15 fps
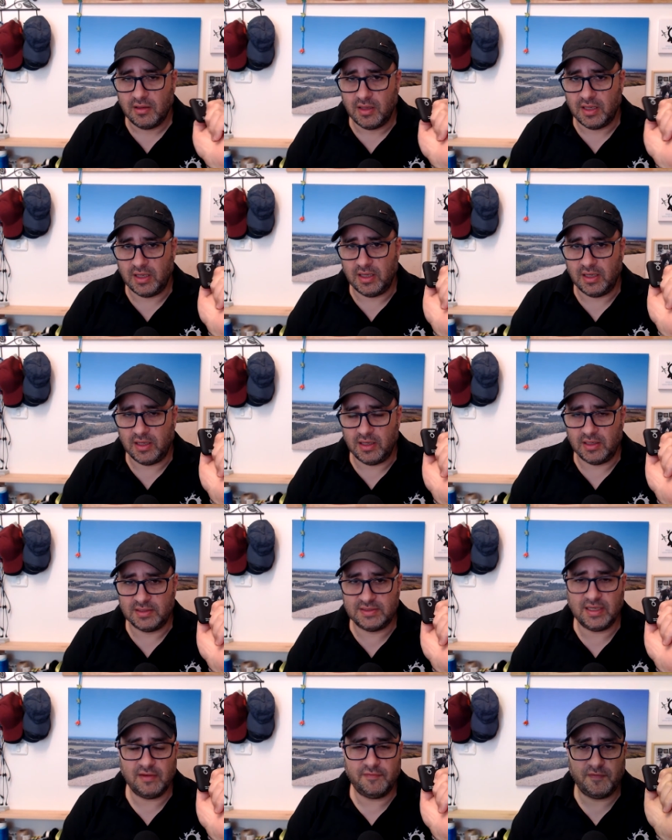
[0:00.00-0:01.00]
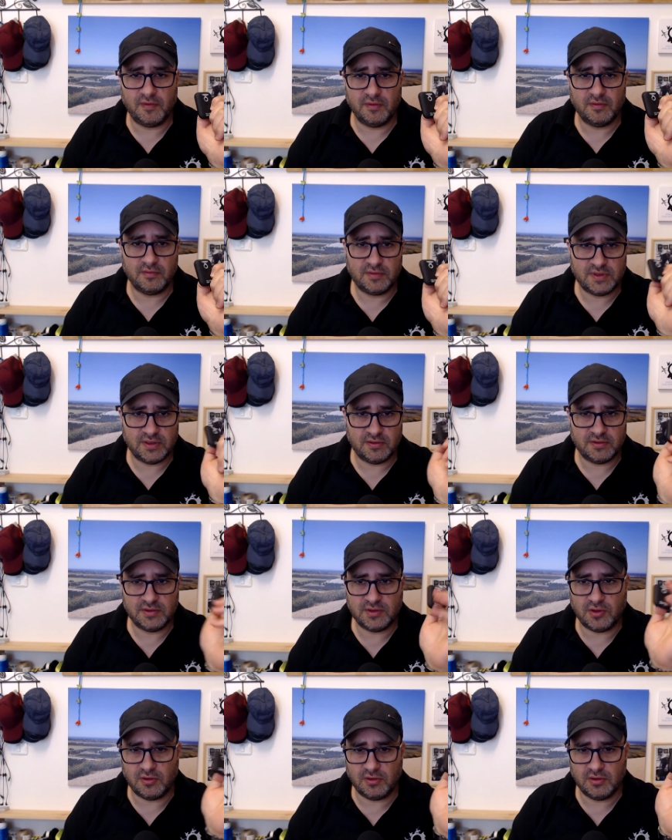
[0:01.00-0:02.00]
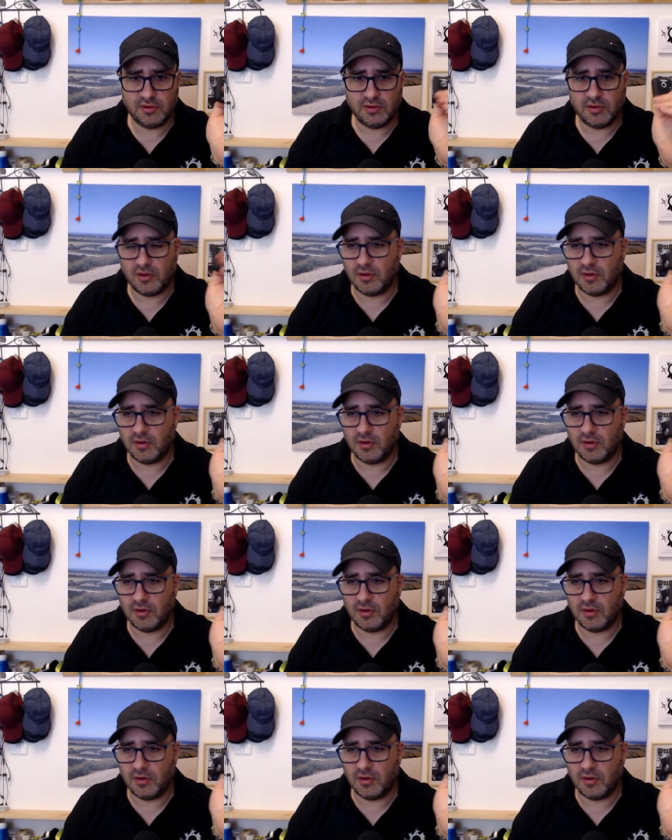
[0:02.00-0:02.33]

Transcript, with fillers: uh, cell phone turned on